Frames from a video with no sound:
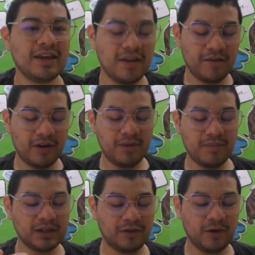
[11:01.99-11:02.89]
you very
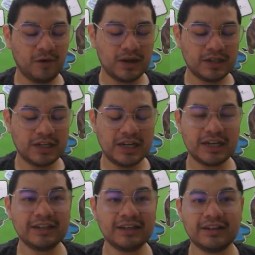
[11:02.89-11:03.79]
much for
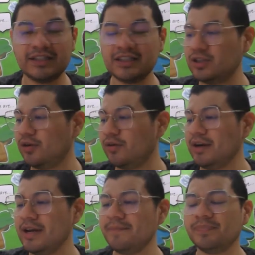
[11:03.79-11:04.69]
watching this
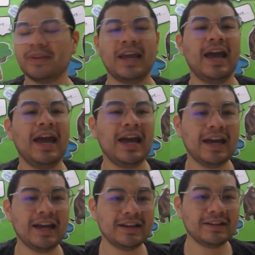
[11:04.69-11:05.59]
story
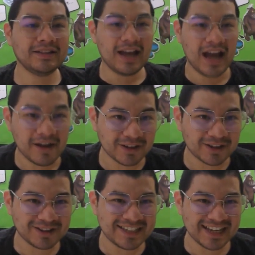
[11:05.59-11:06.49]
and have a
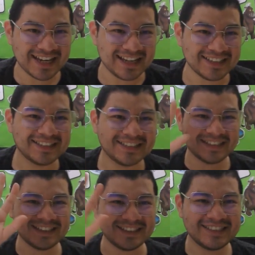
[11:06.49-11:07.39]
good day, guys.
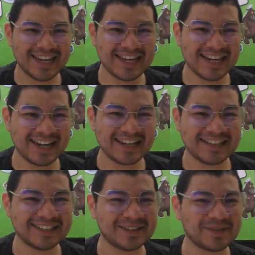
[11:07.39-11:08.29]
So take care.